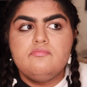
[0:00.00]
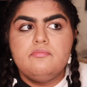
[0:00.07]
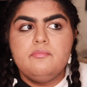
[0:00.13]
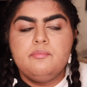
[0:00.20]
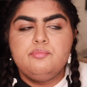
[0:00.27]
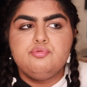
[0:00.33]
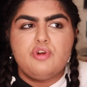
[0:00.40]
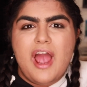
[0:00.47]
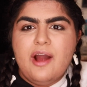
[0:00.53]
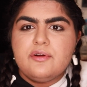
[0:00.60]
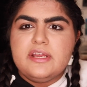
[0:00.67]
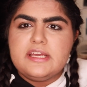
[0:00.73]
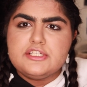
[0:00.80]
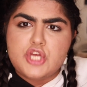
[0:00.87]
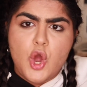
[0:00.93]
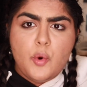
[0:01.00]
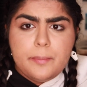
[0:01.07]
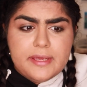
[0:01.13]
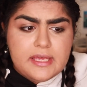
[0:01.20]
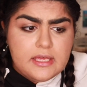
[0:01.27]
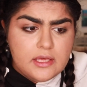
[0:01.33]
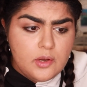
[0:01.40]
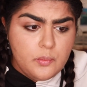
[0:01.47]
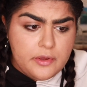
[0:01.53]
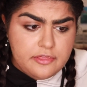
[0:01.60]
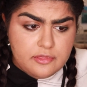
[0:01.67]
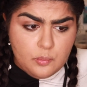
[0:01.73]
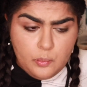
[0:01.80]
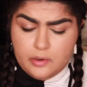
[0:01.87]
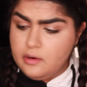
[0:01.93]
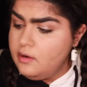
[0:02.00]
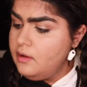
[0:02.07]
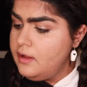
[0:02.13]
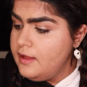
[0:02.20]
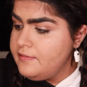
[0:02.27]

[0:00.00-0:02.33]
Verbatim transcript: brownie taupey with Whirl.